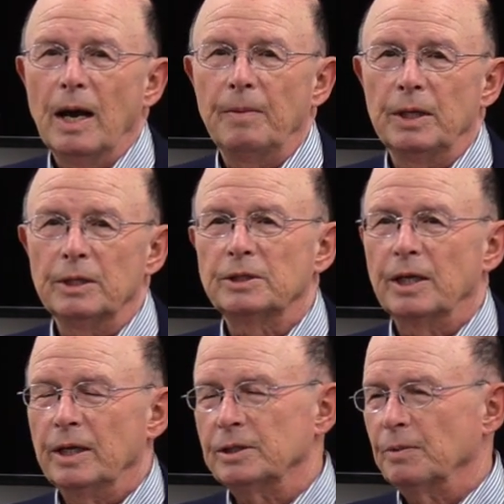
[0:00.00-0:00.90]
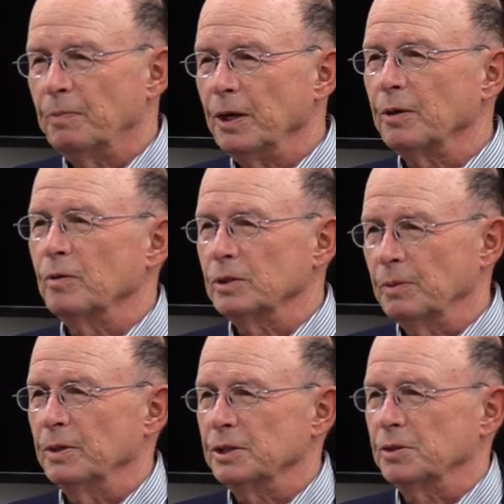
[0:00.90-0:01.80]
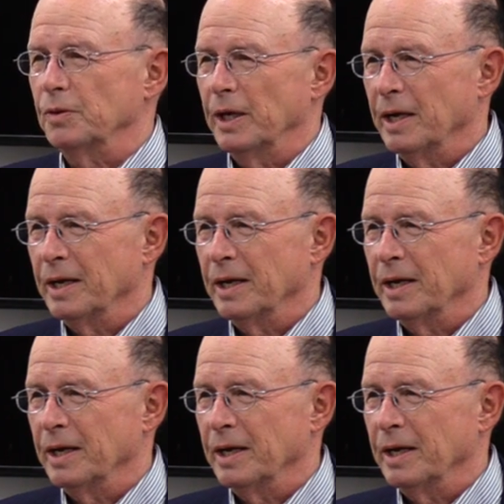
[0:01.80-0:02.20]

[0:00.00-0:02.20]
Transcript: I mean, it's a, it's a pretty gruesome history.